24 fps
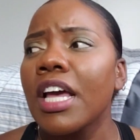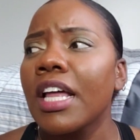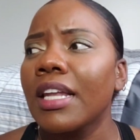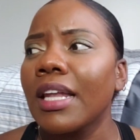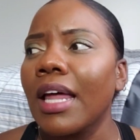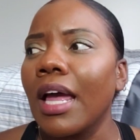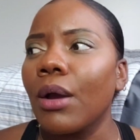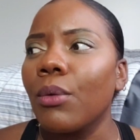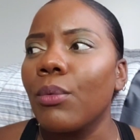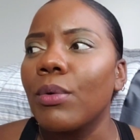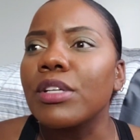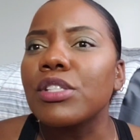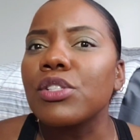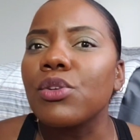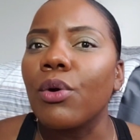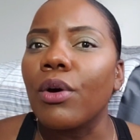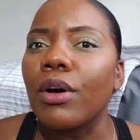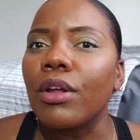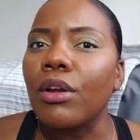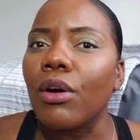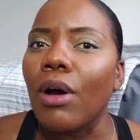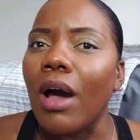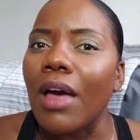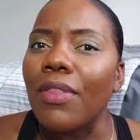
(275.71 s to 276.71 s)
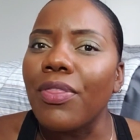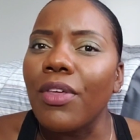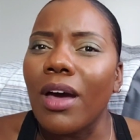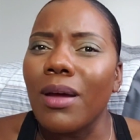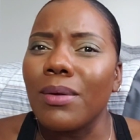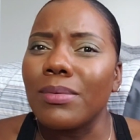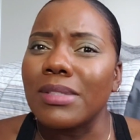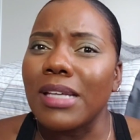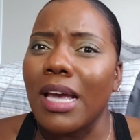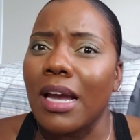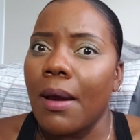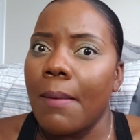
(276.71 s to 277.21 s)
Like, what's going on? I thought it
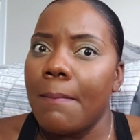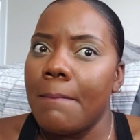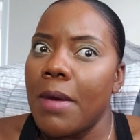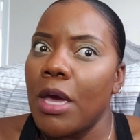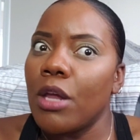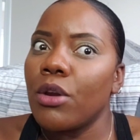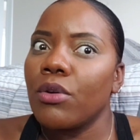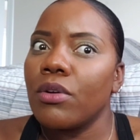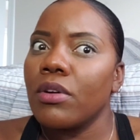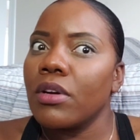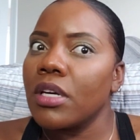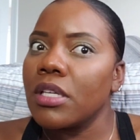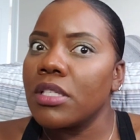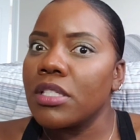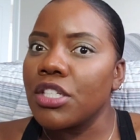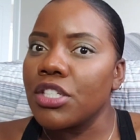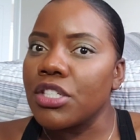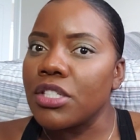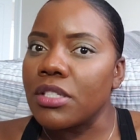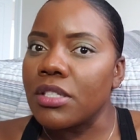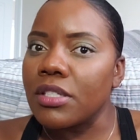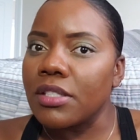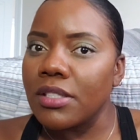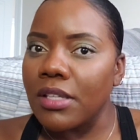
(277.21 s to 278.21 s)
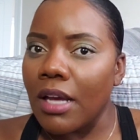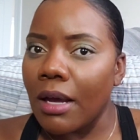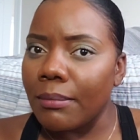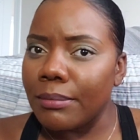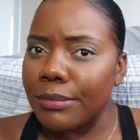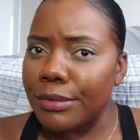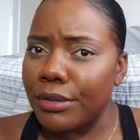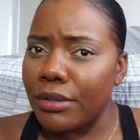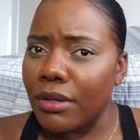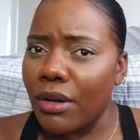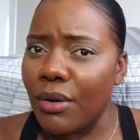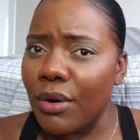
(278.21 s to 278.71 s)
was like a medical condition or something.
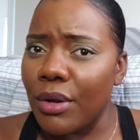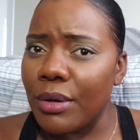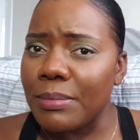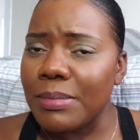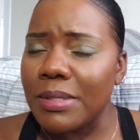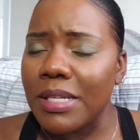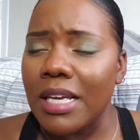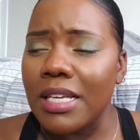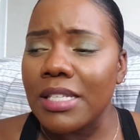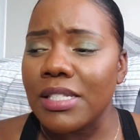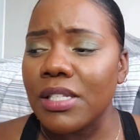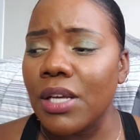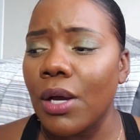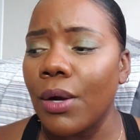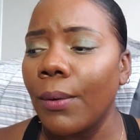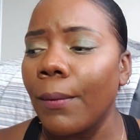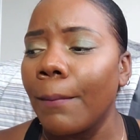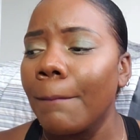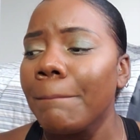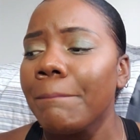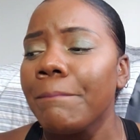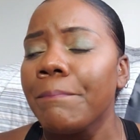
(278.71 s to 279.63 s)
You know what I'm saying? So